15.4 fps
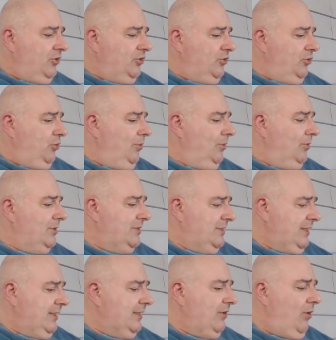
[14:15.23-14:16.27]
You will
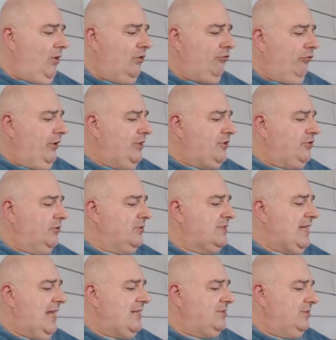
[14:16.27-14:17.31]
see all creatures
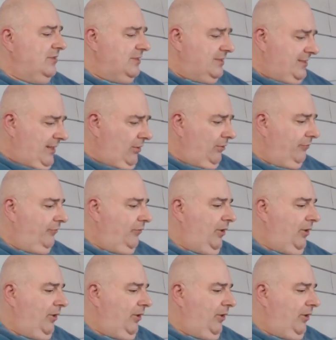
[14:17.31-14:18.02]
as the self.